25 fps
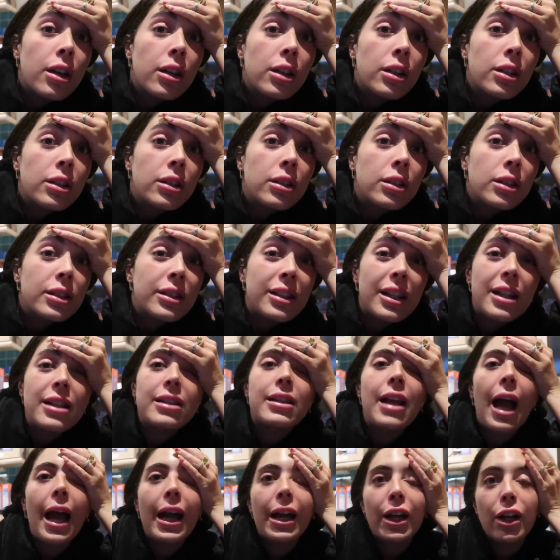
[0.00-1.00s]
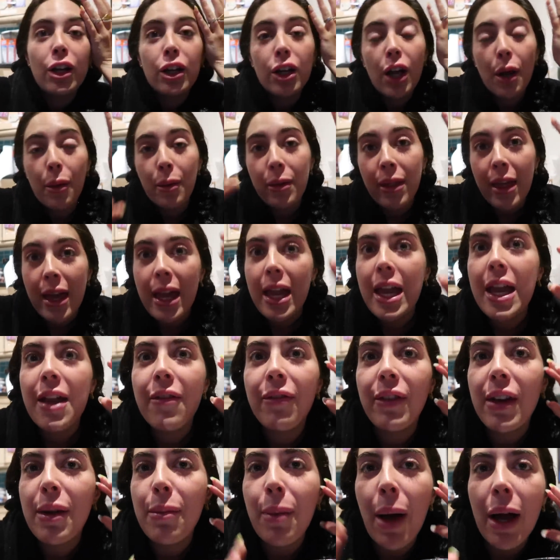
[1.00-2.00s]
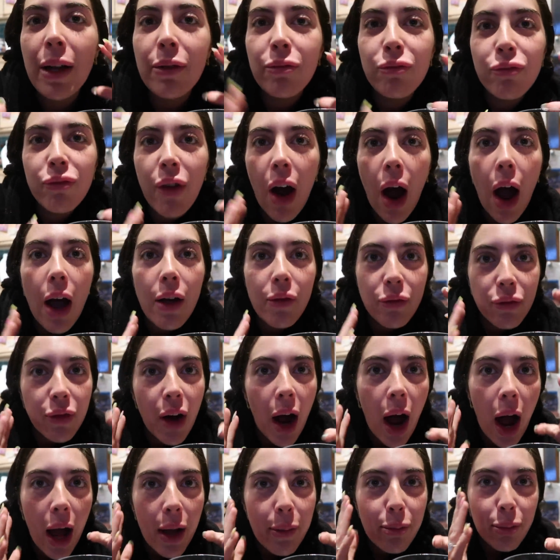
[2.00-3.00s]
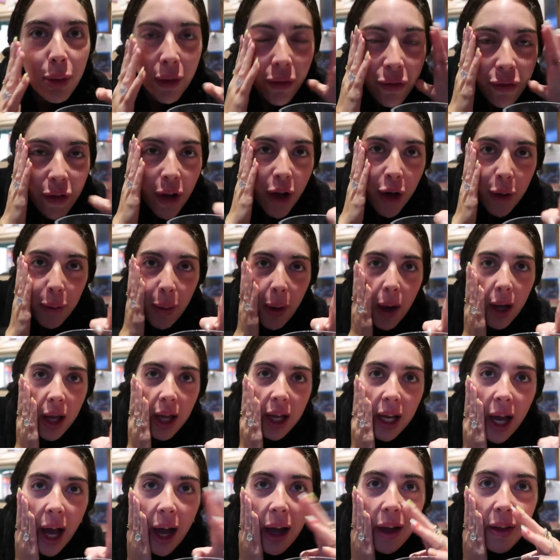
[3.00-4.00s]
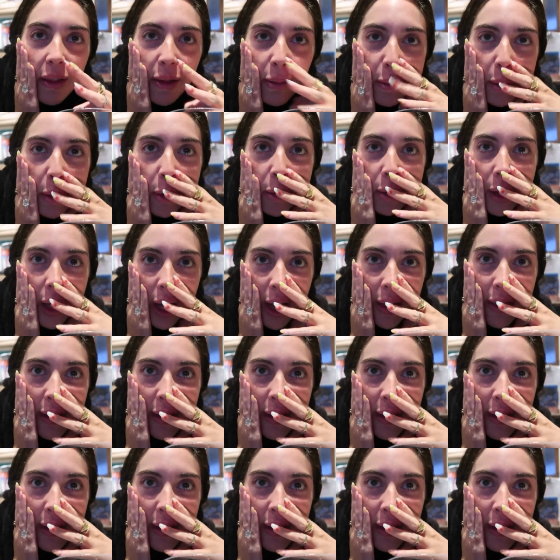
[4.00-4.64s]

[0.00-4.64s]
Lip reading: Because it's like I could go in the evening, but I prefer working out in the morning,